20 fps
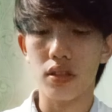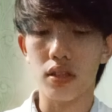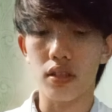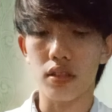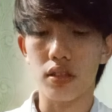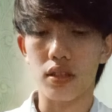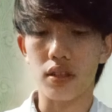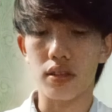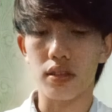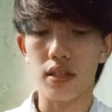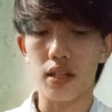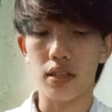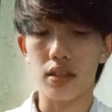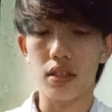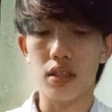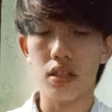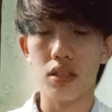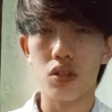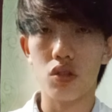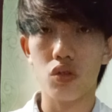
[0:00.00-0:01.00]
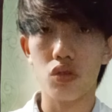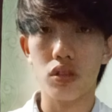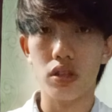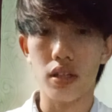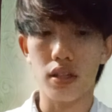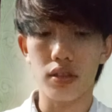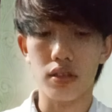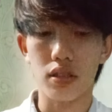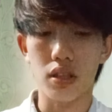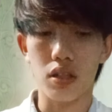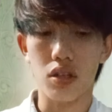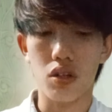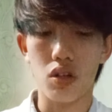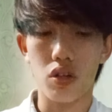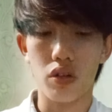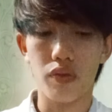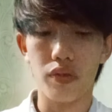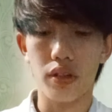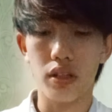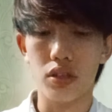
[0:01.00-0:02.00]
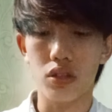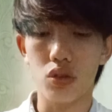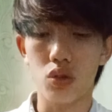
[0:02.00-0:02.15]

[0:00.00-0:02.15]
the chlorophyll used to absorb the light